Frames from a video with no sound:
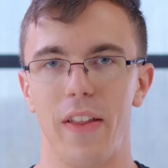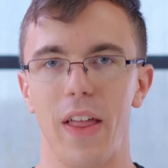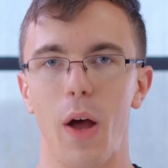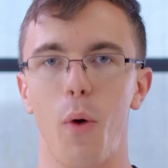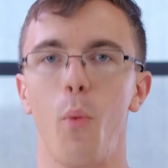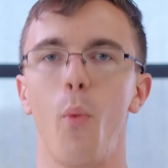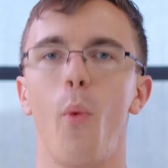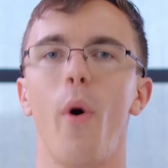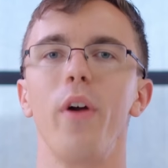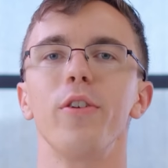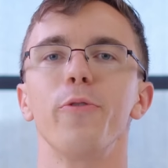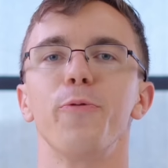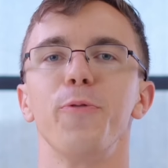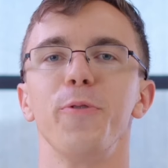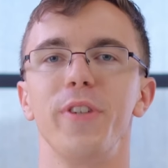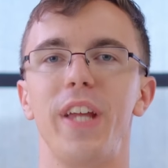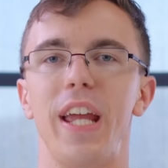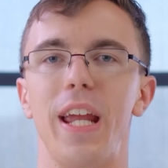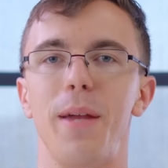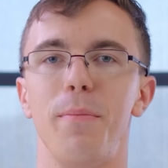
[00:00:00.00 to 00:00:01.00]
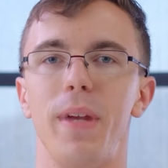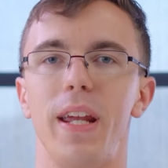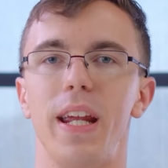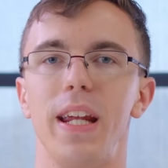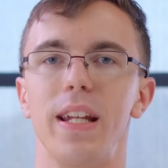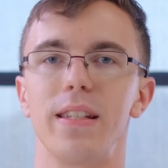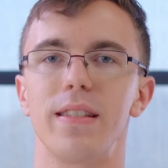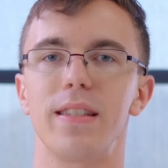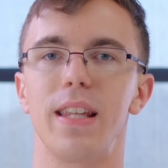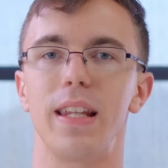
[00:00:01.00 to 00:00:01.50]
Now that wonderful name
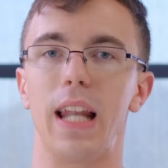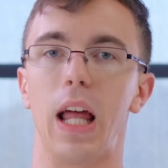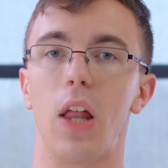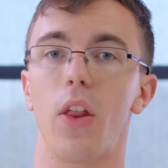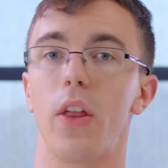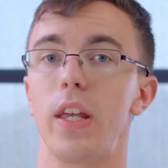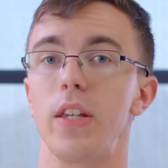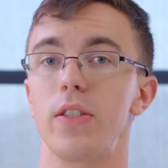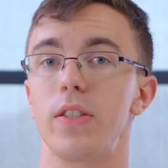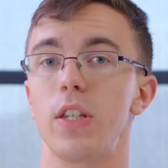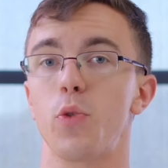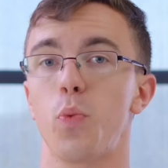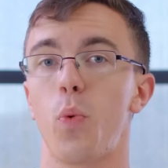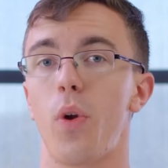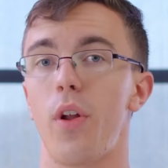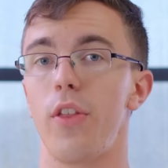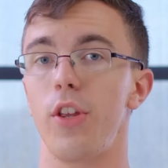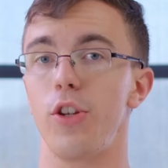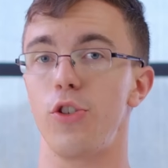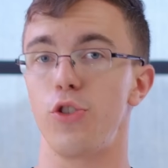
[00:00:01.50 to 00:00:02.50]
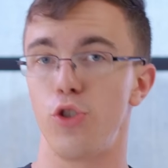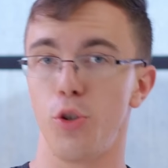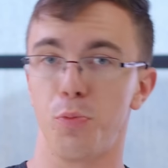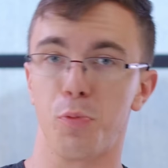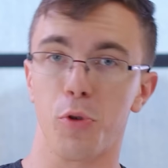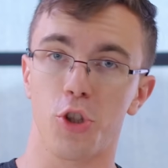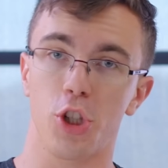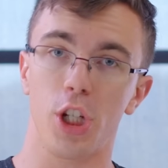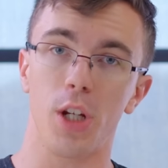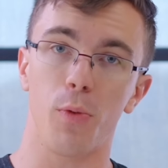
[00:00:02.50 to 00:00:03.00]
means that not only is this one of these
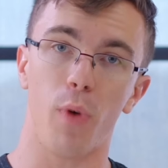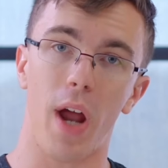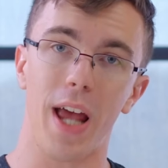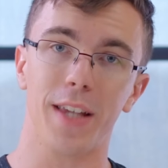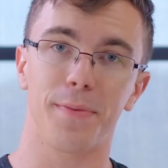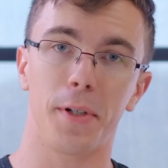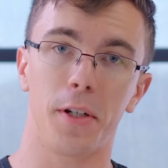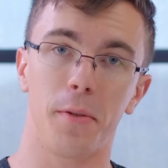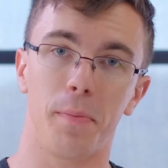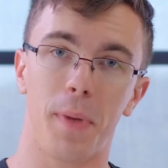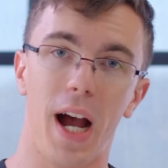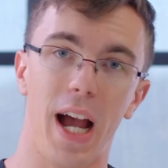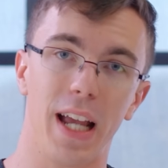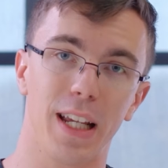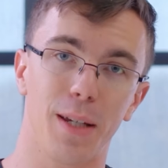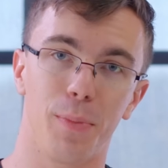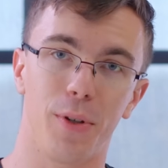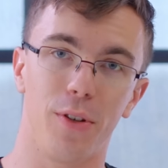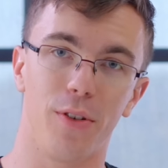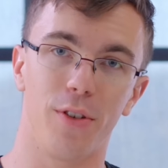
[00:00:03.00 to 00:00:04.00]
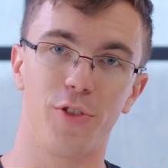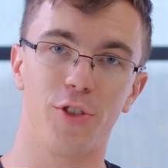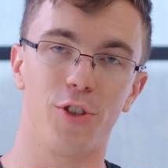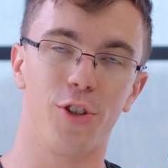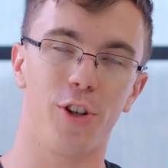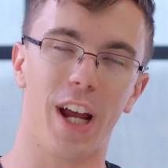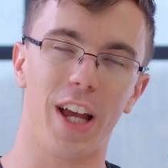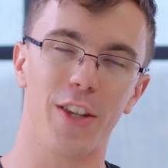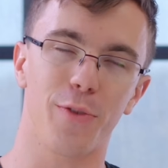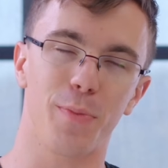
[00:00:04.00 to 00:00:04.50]
super cheap Raspberry Pi computers
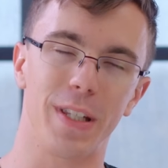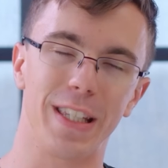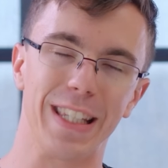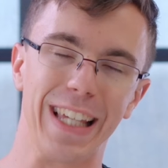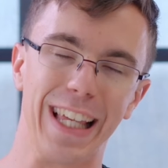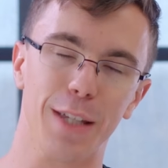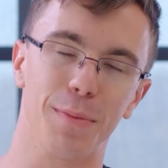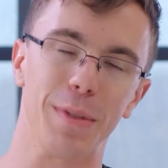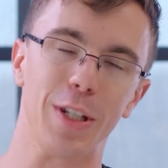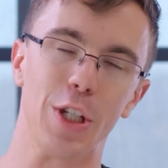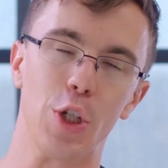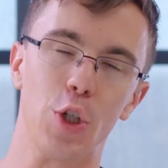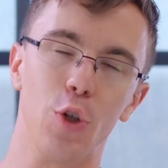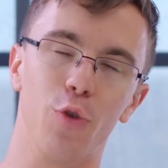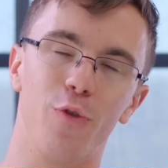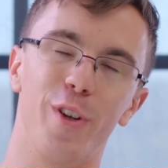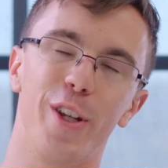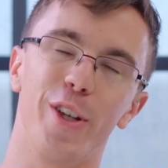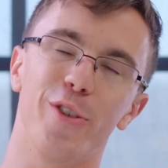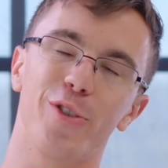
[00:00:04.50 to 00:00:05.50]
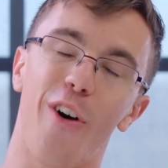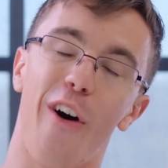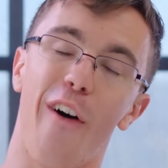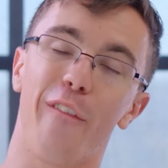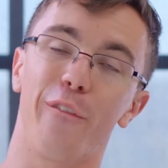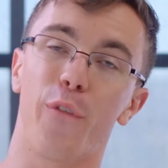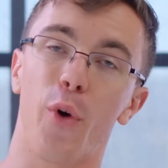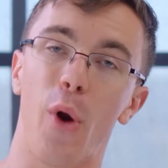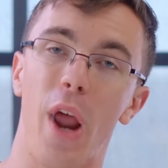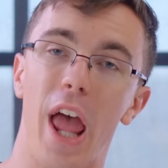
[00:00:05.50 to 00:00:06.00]
that you guys have been telling me to do videos
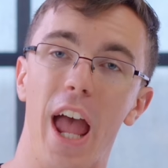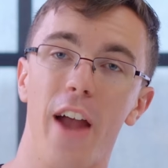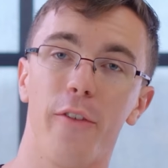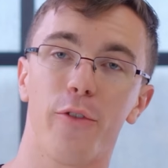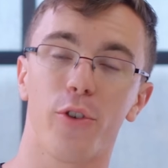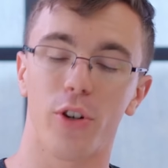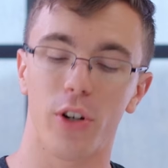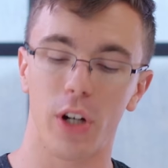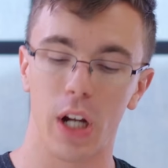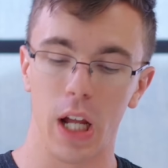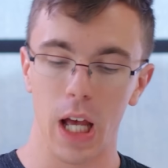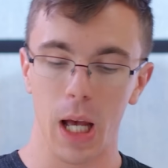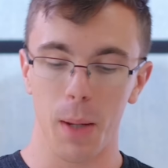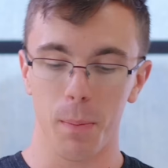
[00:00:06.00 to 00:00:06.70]
on forever,